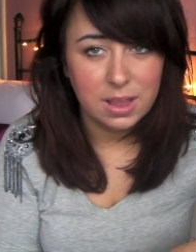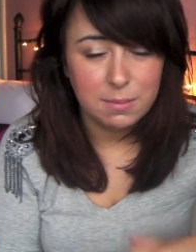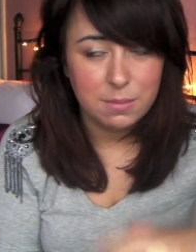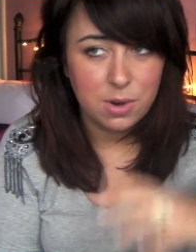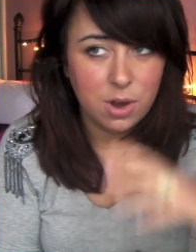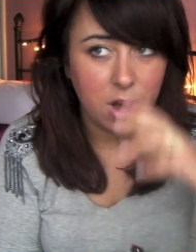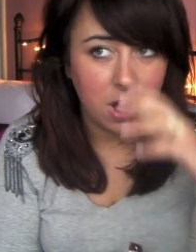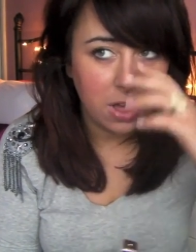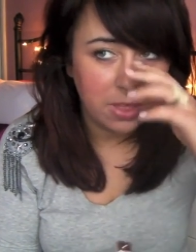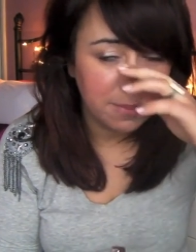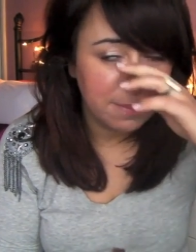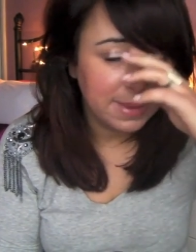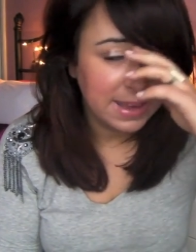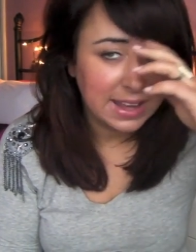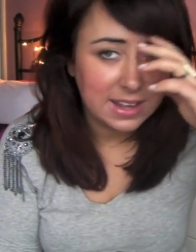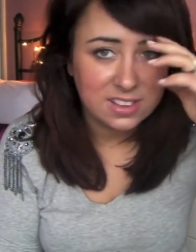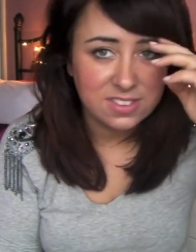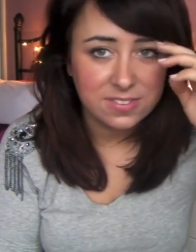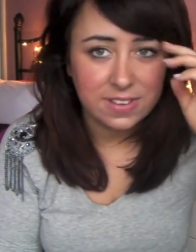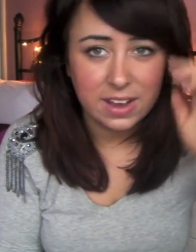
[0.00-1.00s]
I'm not the
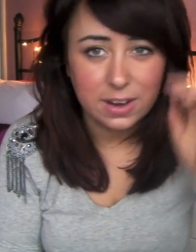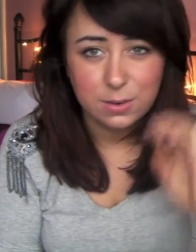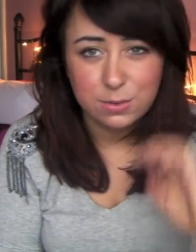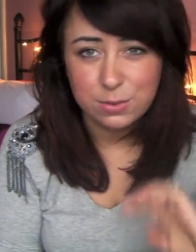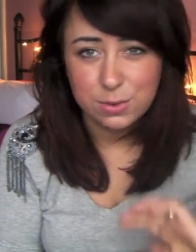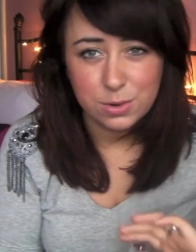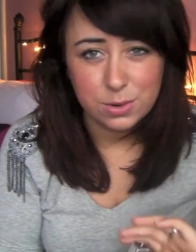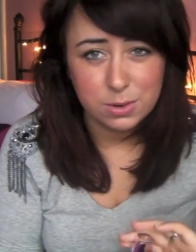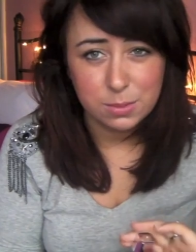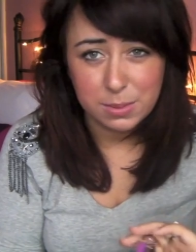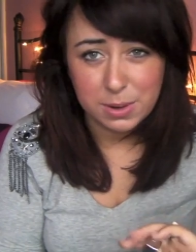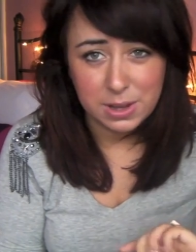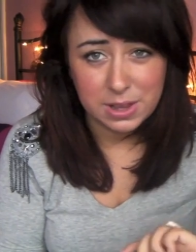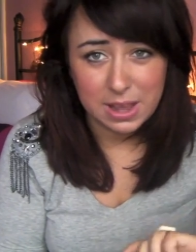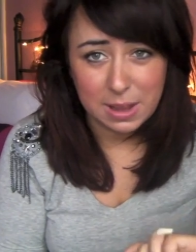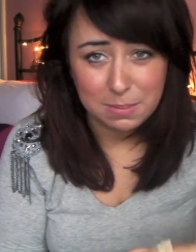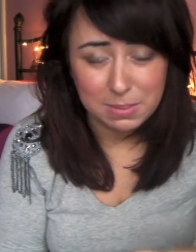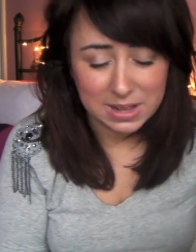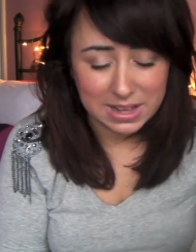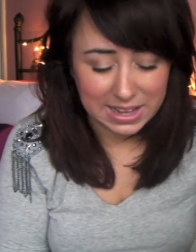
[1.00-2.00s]
biggest fan of
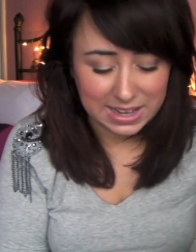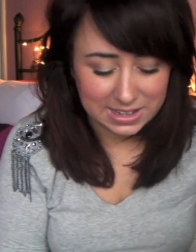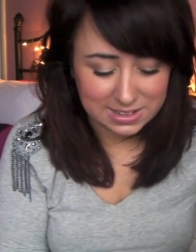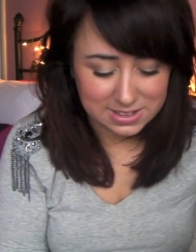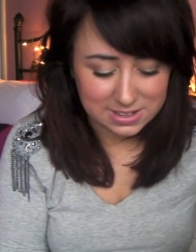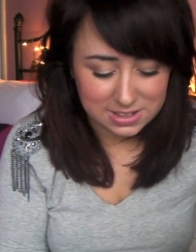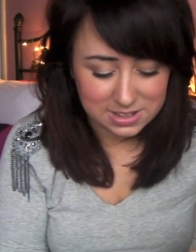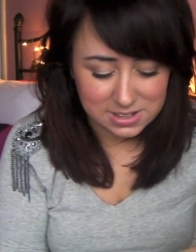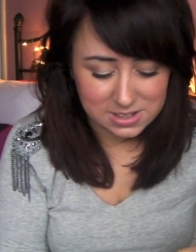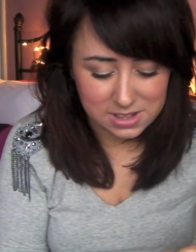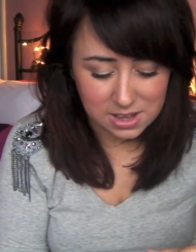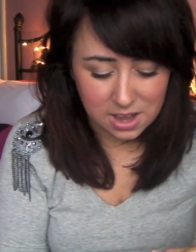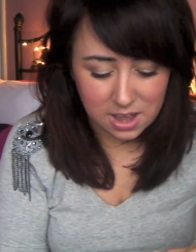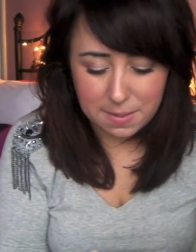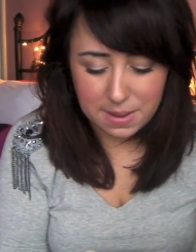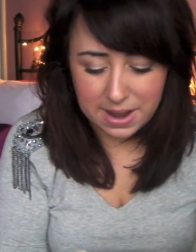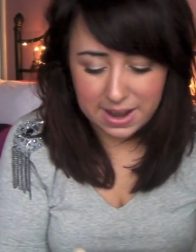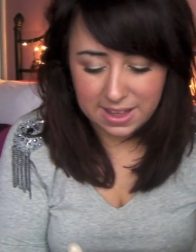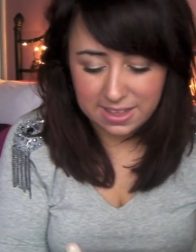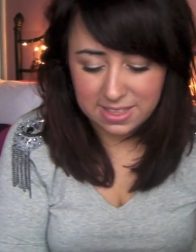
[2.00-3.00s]
rollerball applicators,
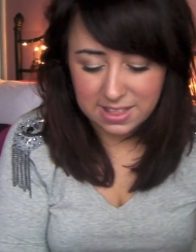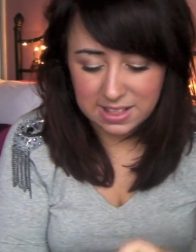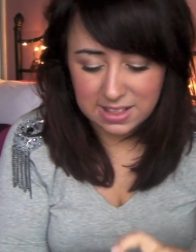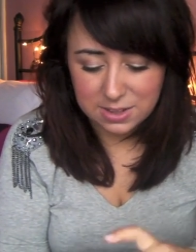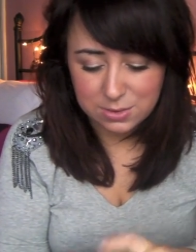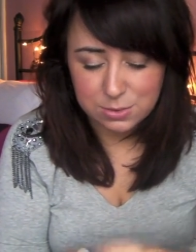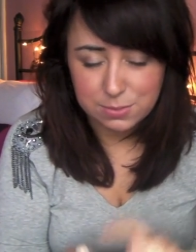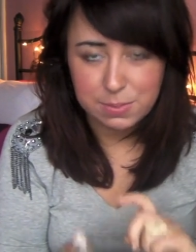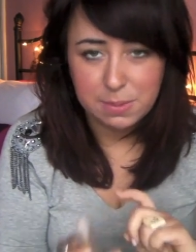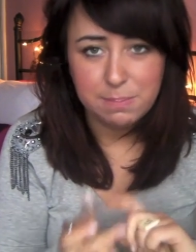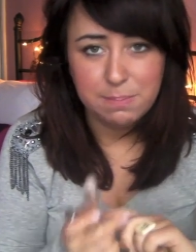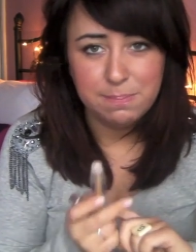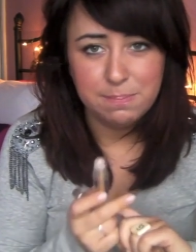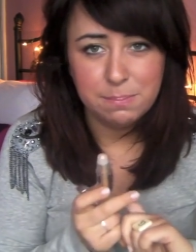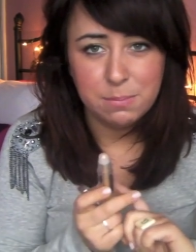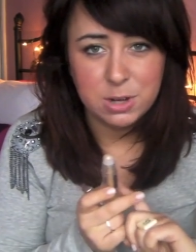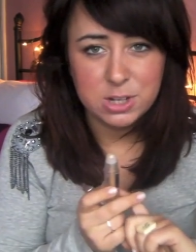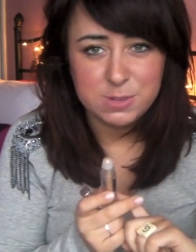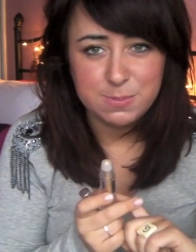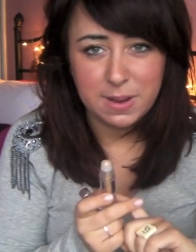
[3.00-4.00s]
and I think this would be
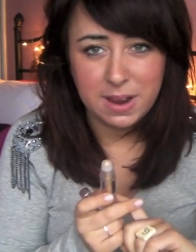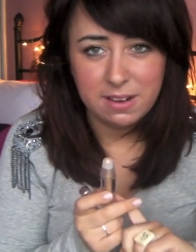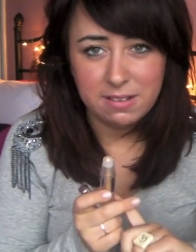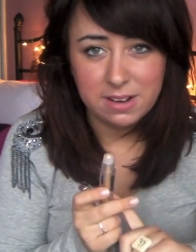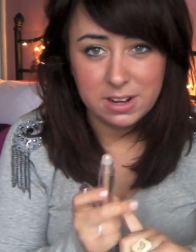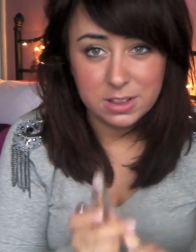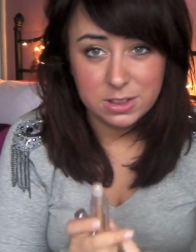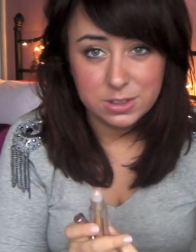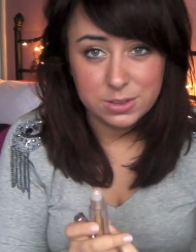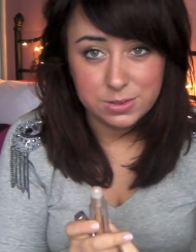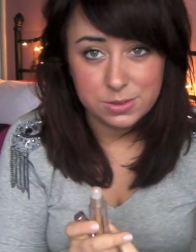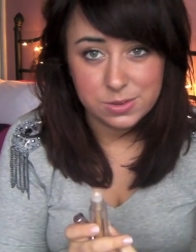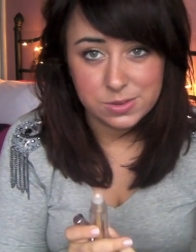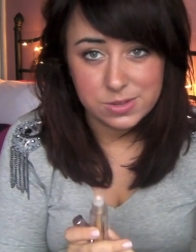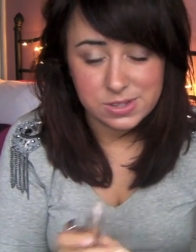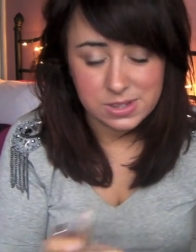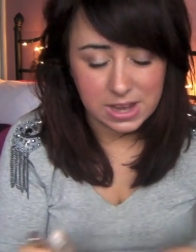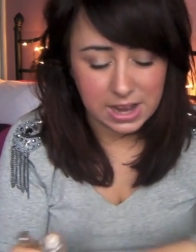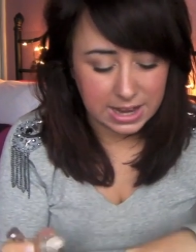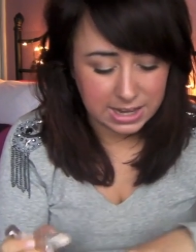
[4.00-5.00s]
much better in a
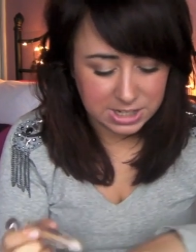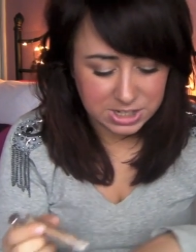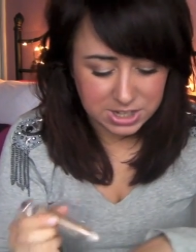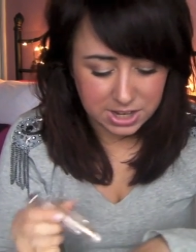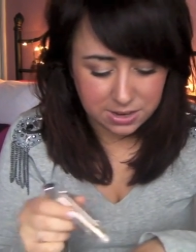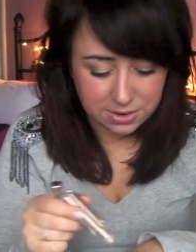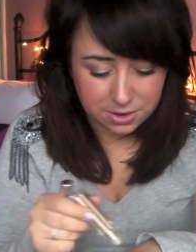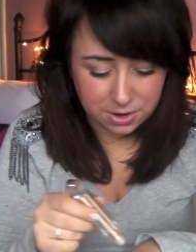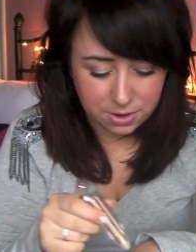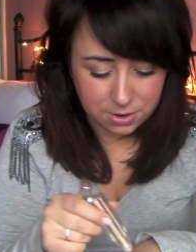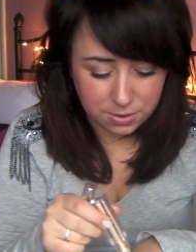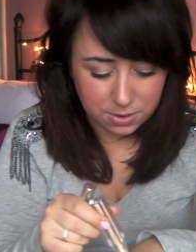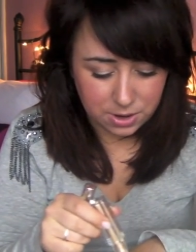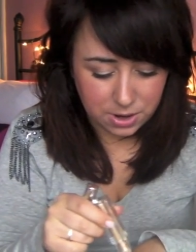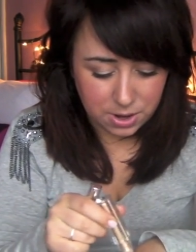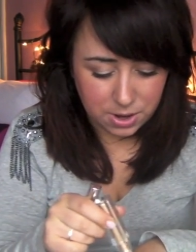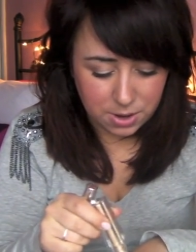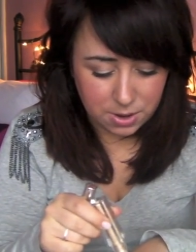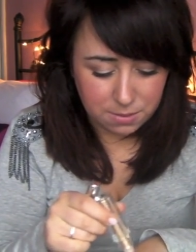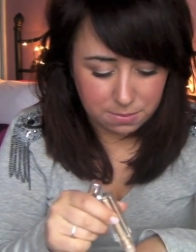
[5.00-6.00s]
loose eyeshadow,
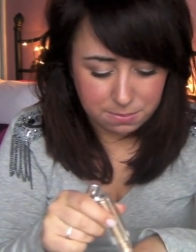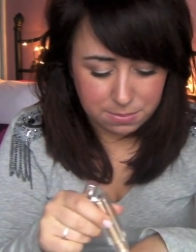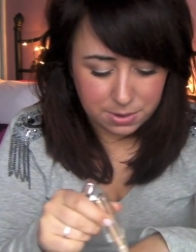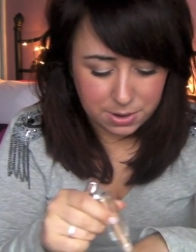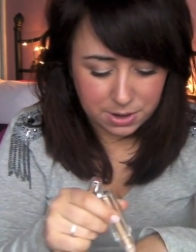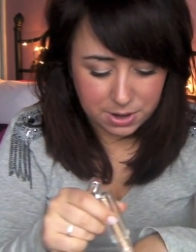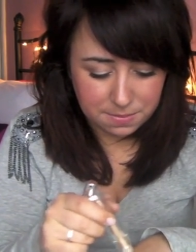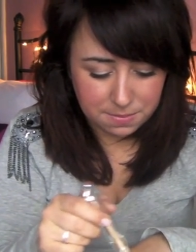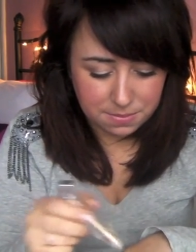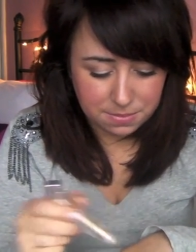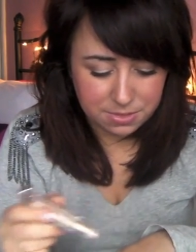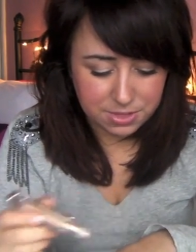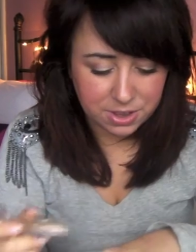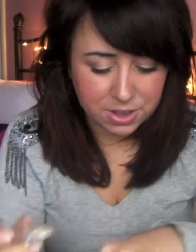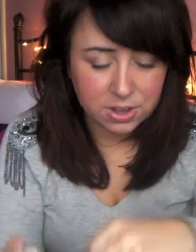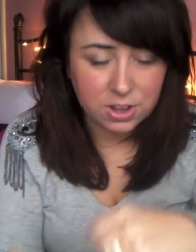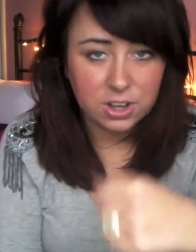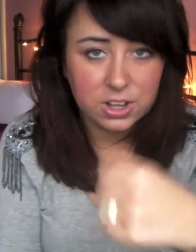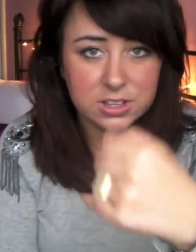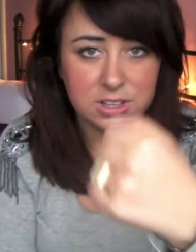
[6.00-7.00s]
but the
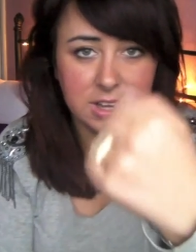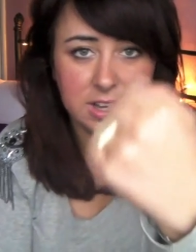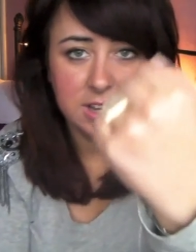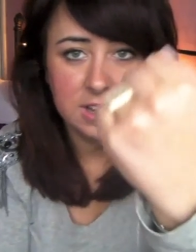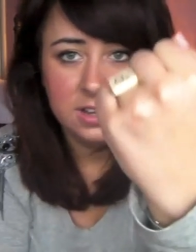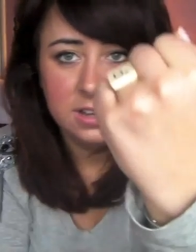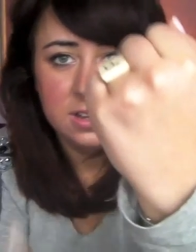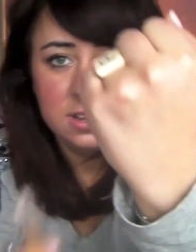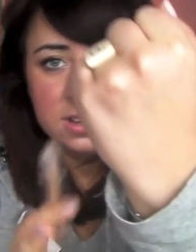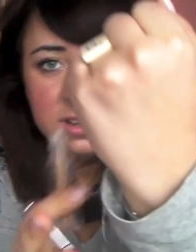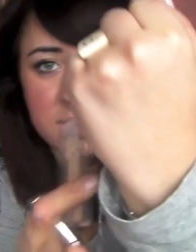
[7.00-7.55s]
colour